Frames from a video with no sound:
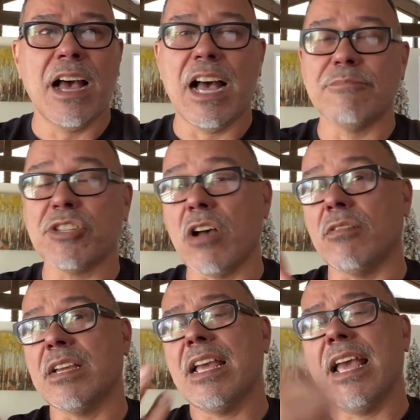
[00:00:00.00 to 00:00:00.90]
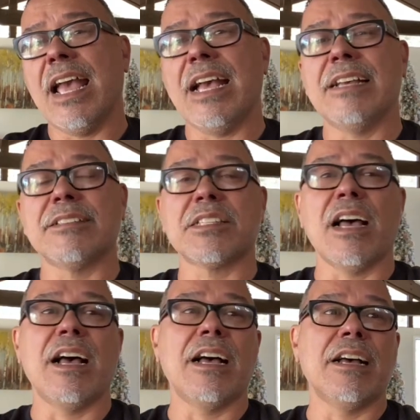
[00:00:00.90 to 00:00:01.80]
So as
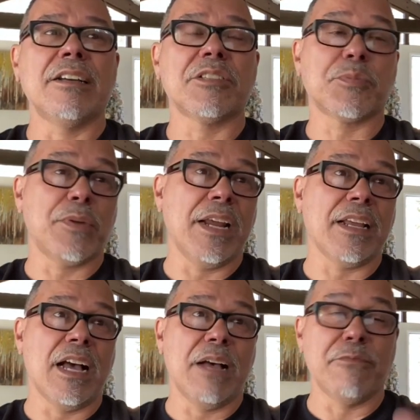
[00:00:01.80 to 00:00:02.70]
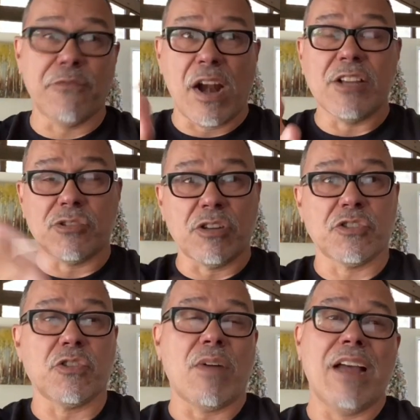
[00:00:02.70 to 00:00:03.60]
spring finally starts
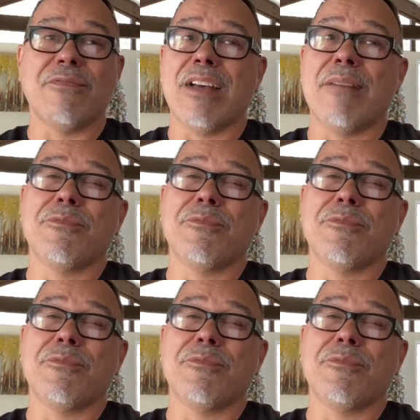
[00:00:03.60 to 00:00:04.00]
to arrive,